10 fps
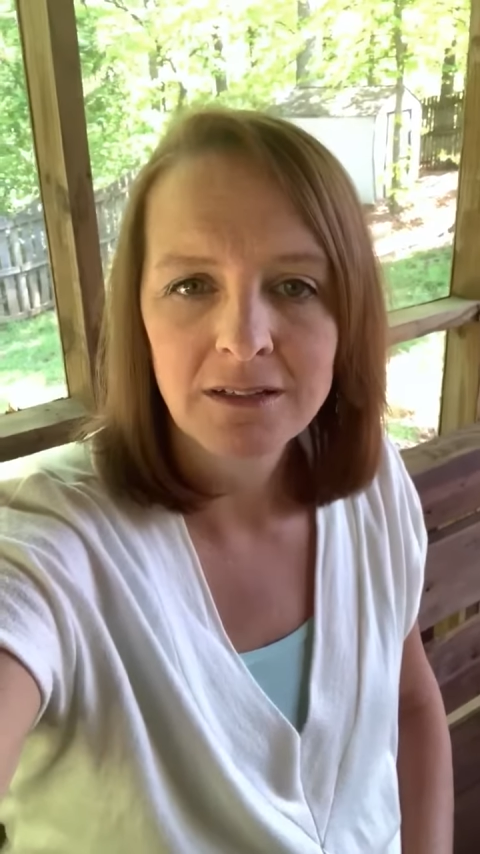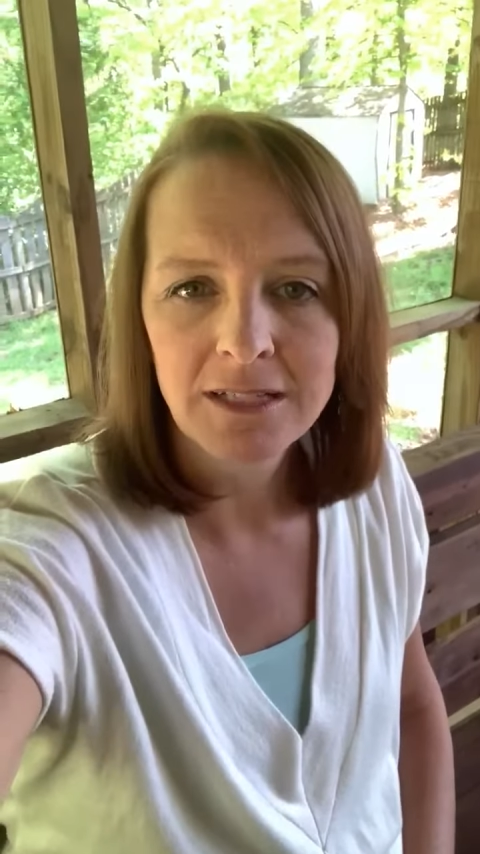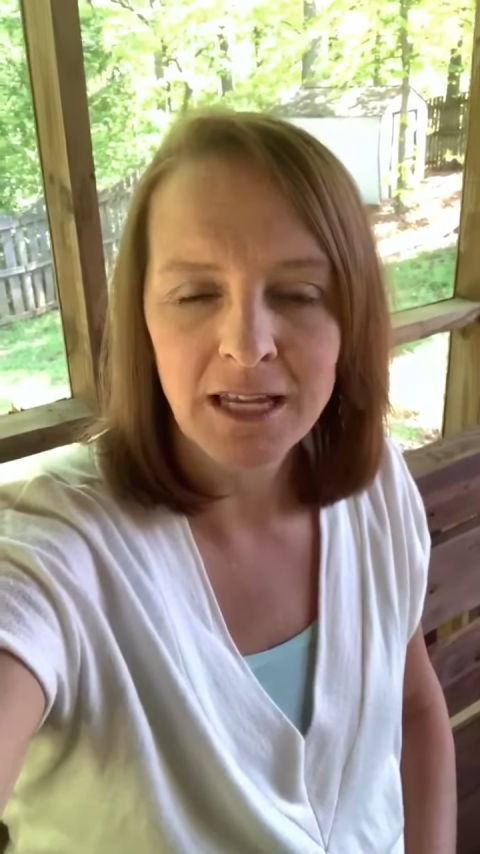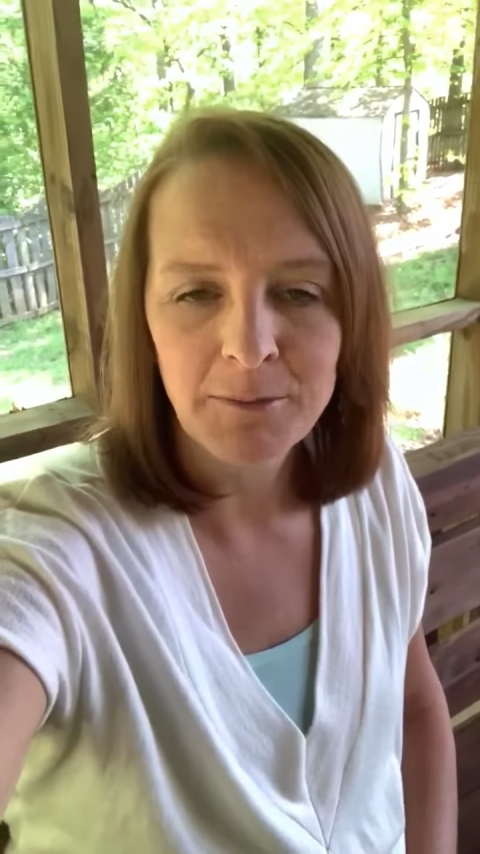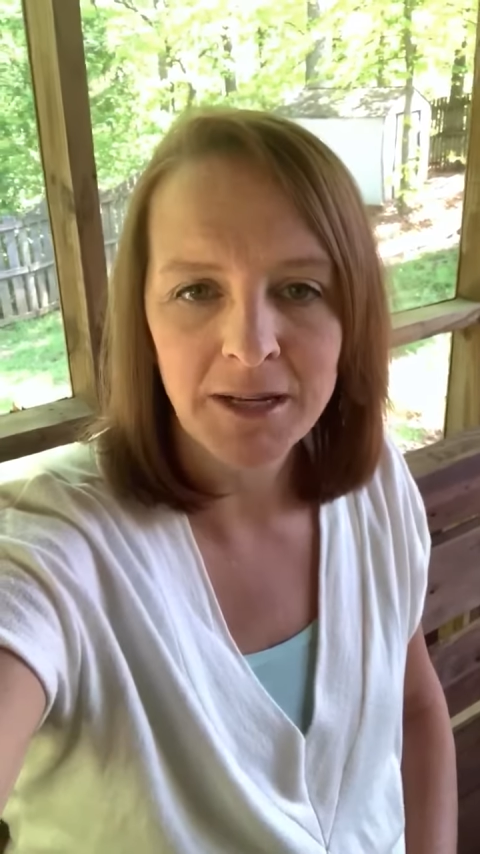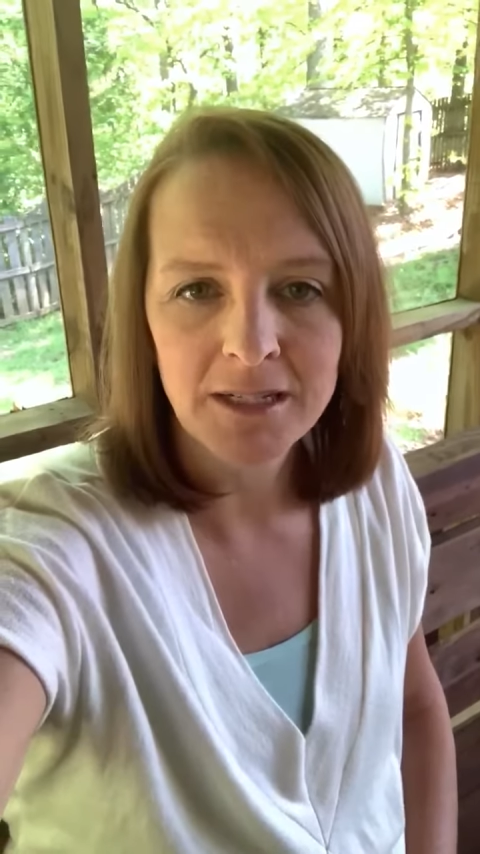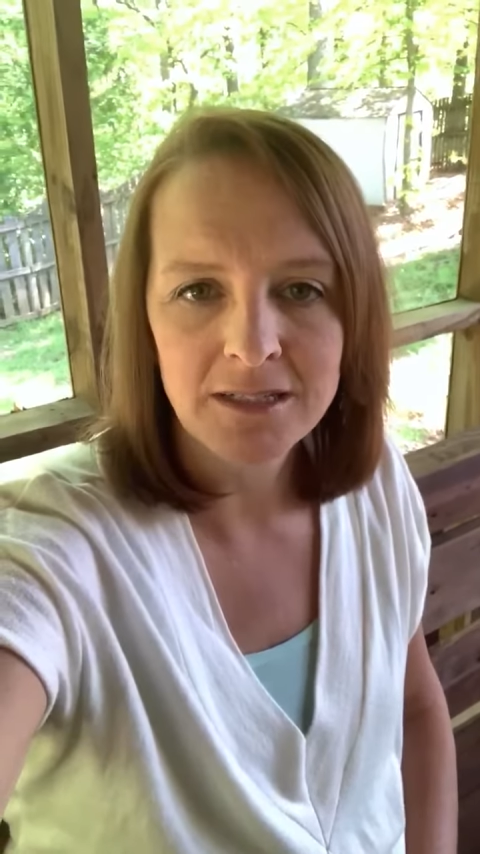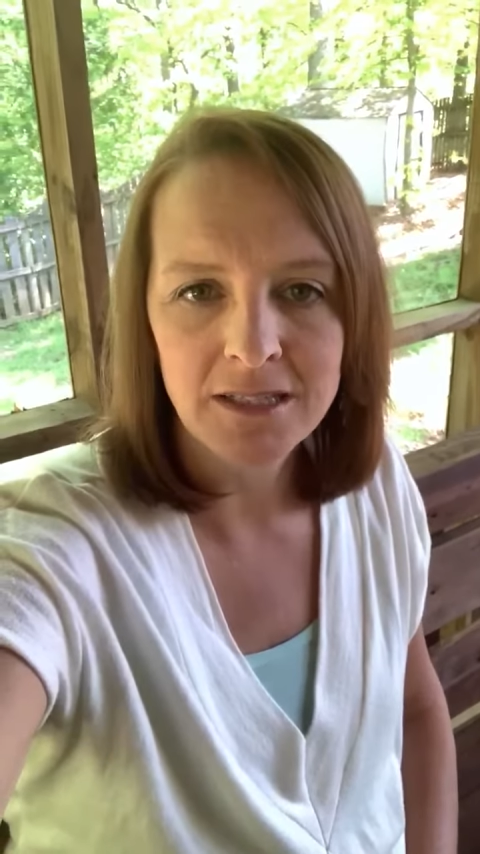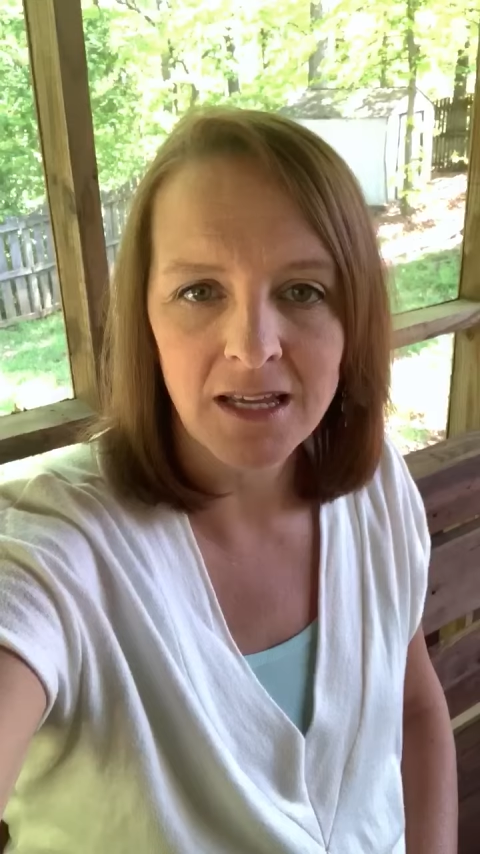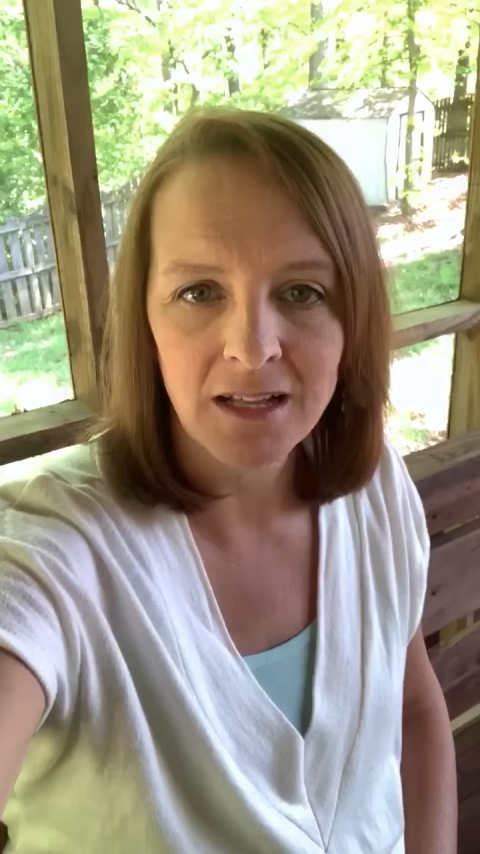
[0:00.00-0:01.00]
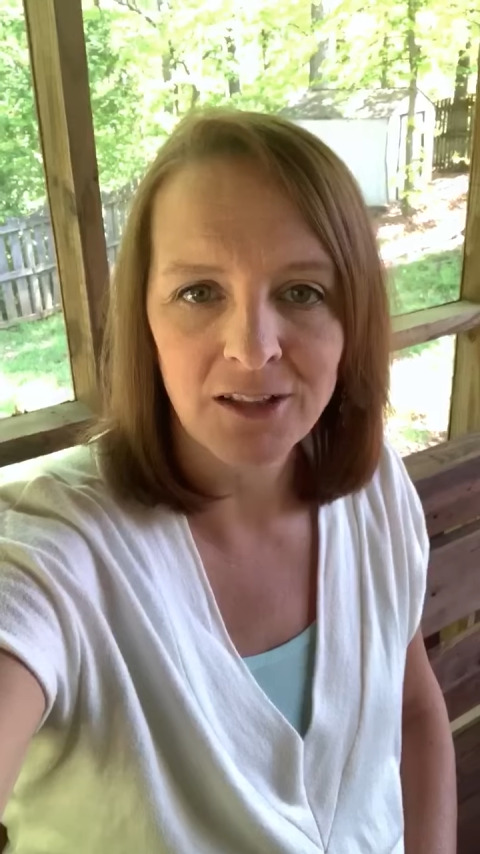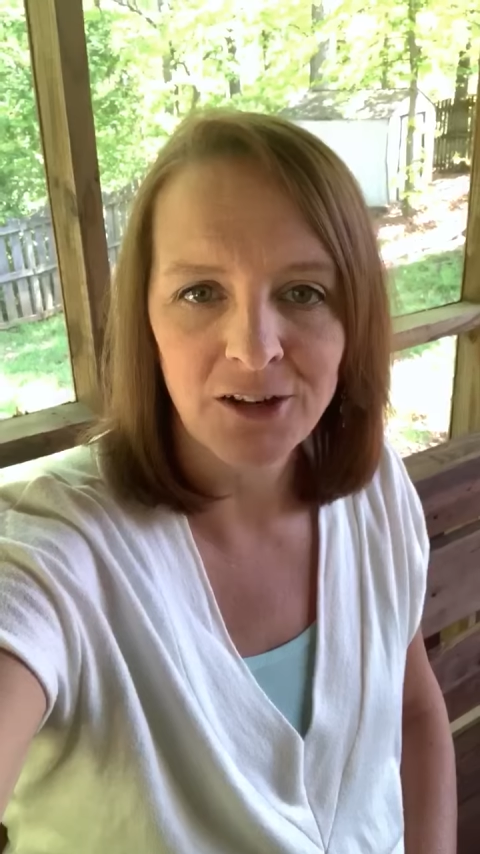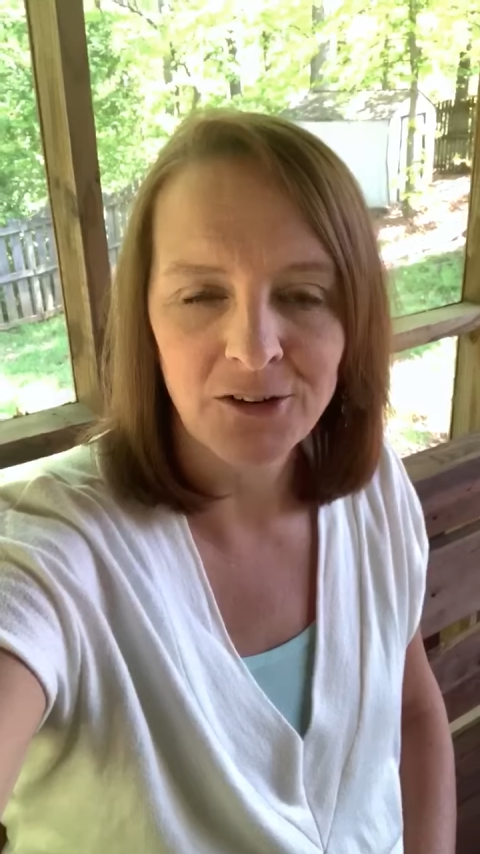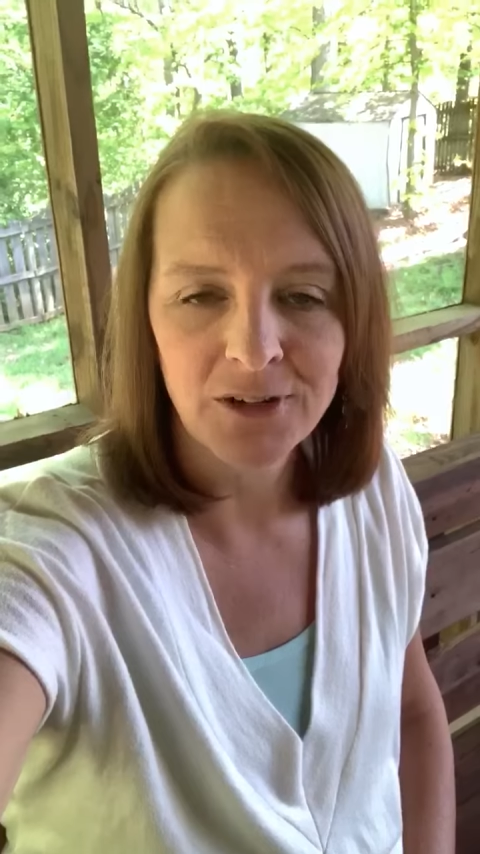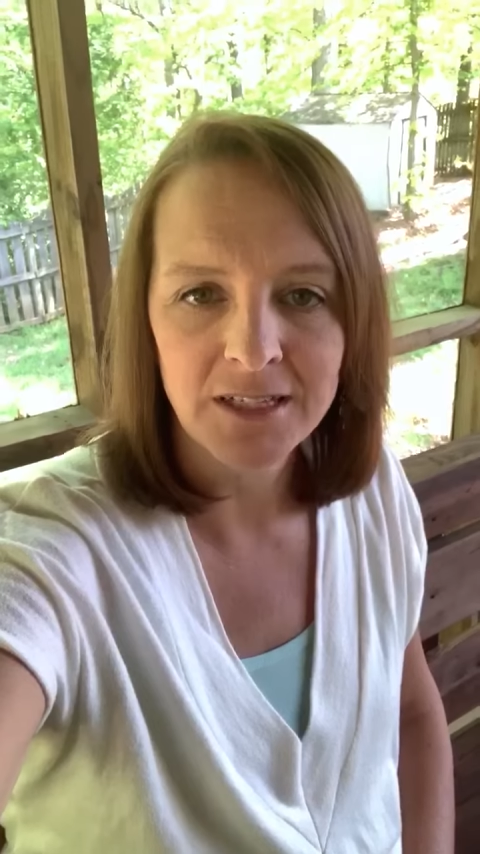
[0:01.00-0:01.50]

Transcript: take a minute and say hello